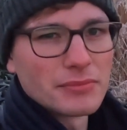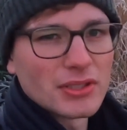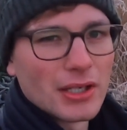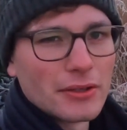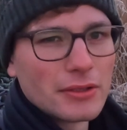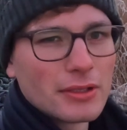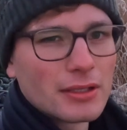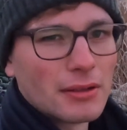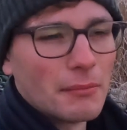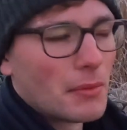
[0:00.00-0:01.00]
So
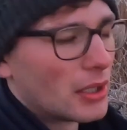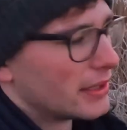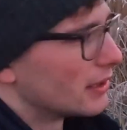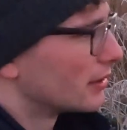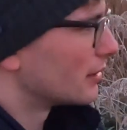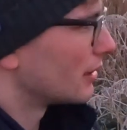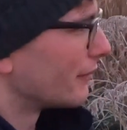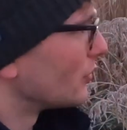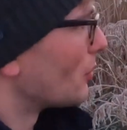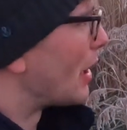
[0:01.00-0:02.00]
I might
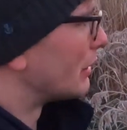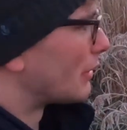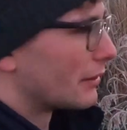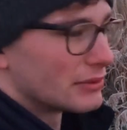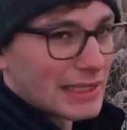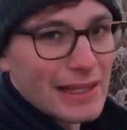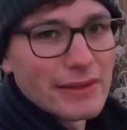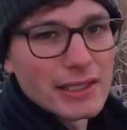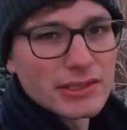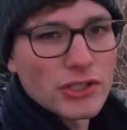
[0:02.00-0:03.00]
have to wait around to get
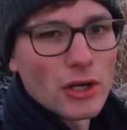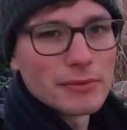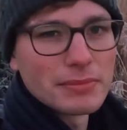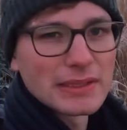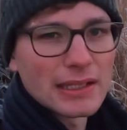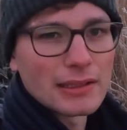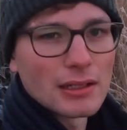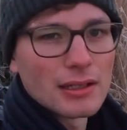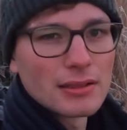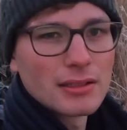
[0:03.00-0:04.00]
this shot in
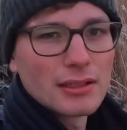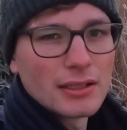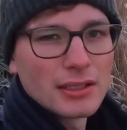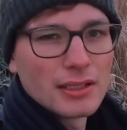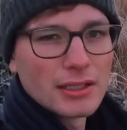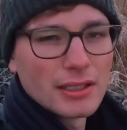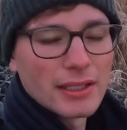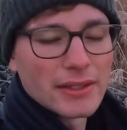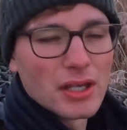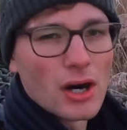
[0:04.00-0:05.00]
particular
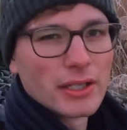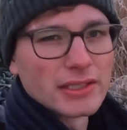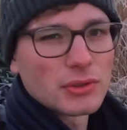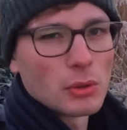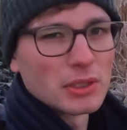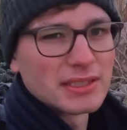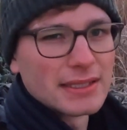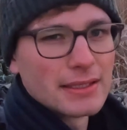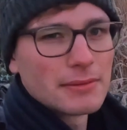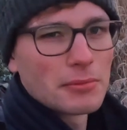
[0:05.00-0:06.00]
in the highest
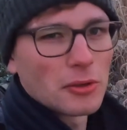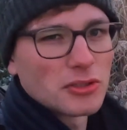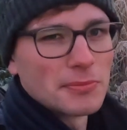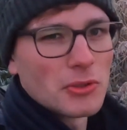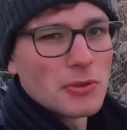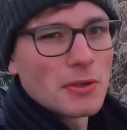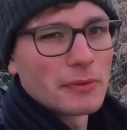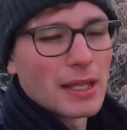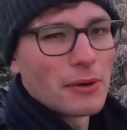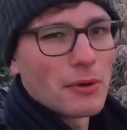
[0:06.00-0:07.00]
quality possible
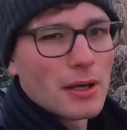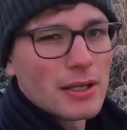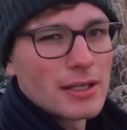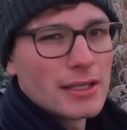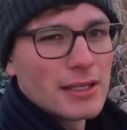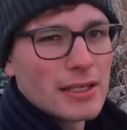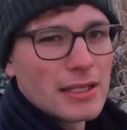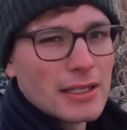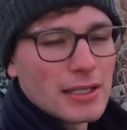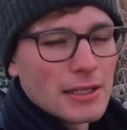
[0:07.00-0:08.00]
without
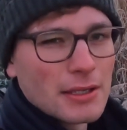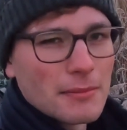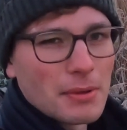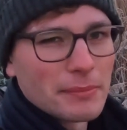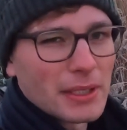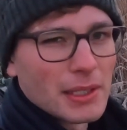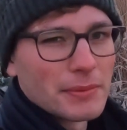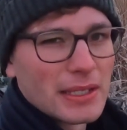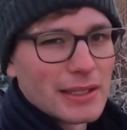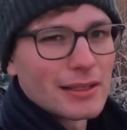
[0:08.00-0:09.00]
pumping up
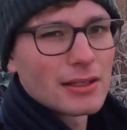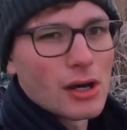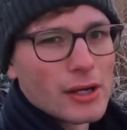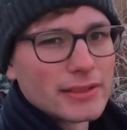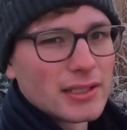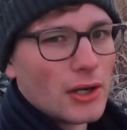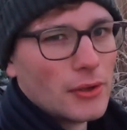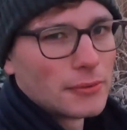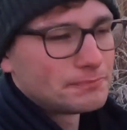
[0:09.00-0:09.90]
the ISO.